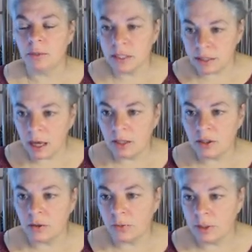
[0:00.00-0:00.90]
We
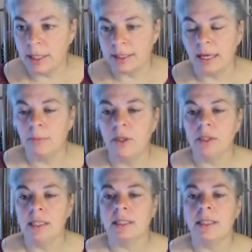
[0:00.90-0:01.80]
start off with the exam
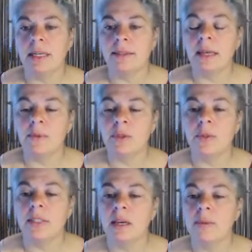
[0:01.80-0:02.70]
units, and the exams
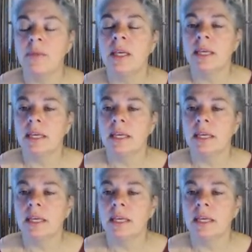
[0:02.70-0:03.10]
always come